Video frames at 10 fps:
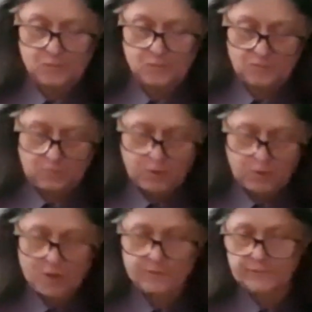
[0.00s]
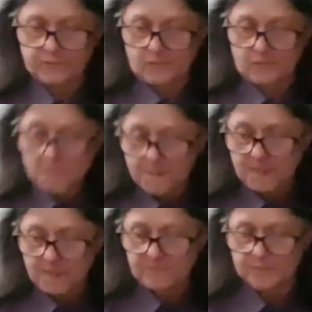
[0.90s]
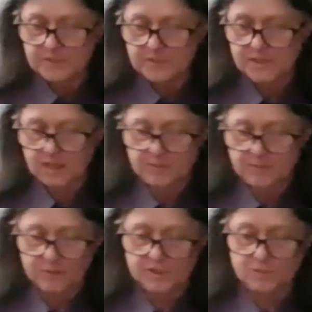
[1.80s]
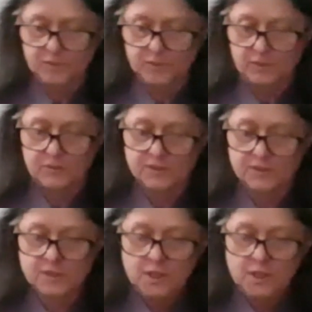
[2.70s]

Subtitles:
quote from the second principle was